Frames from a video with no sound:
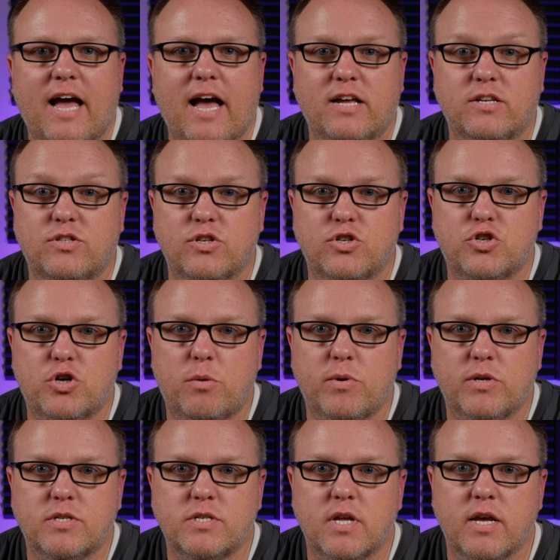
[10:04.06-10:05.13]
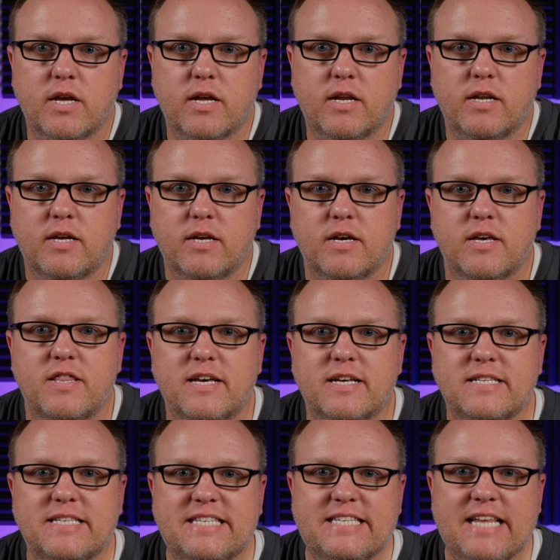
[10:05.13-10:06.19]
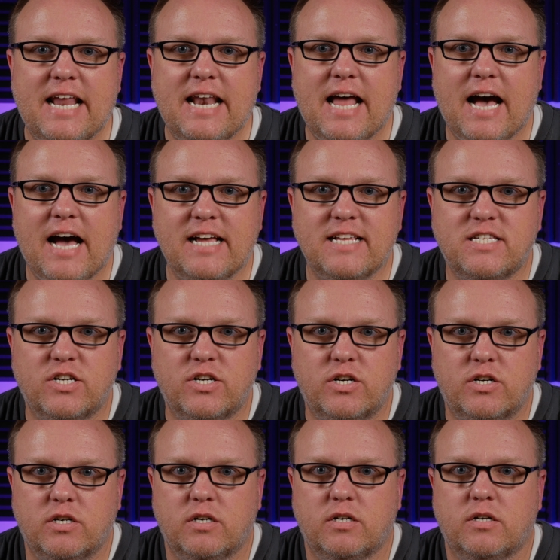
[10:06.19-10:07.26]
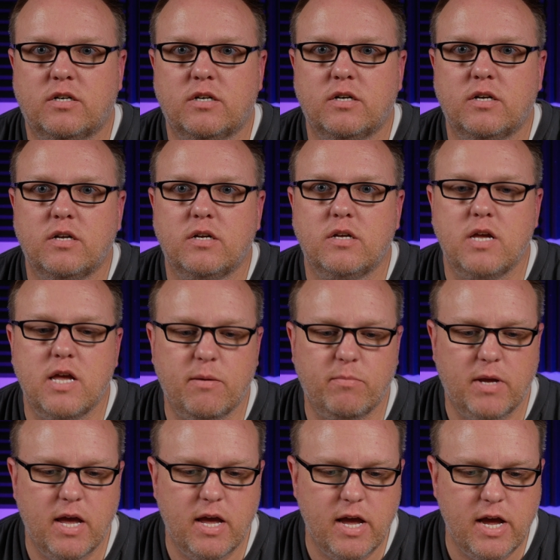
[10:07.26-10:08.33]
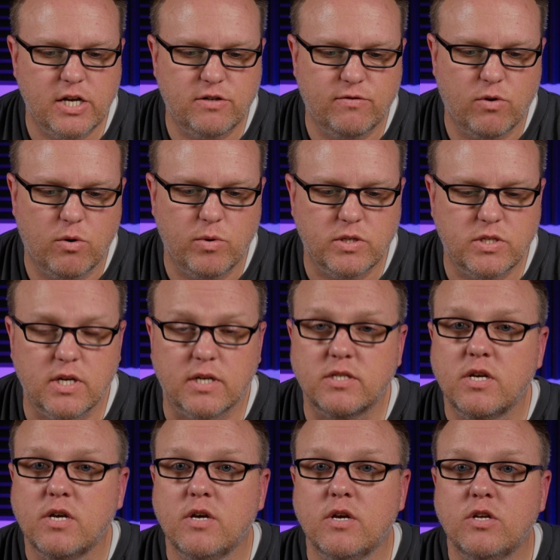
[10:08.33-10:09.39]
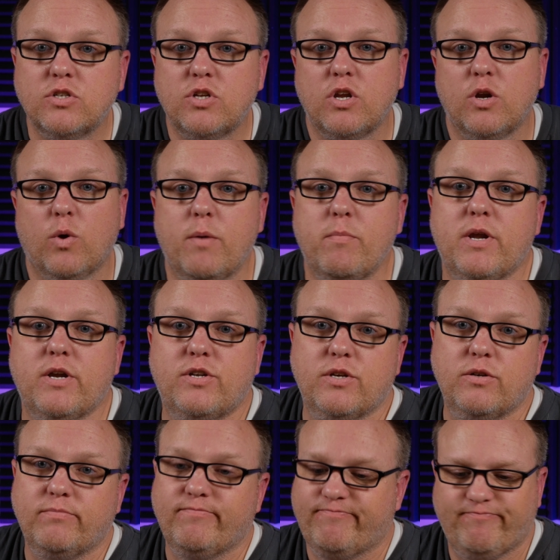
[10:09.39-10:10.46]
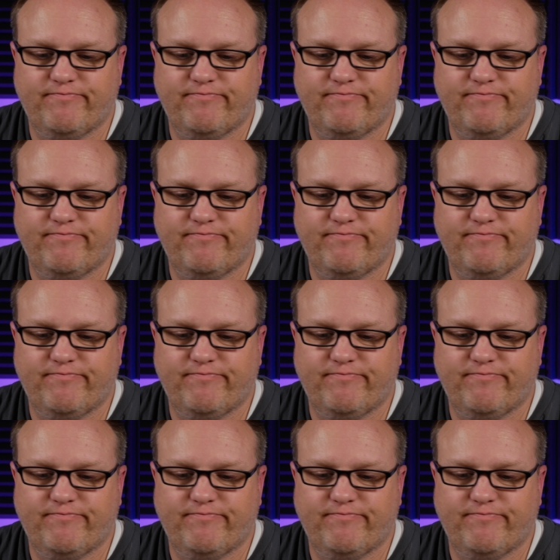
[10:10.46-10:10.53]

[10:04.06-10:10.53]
as the Germans say it, the Sennheiser MKH416. So you know what I'm gonna do?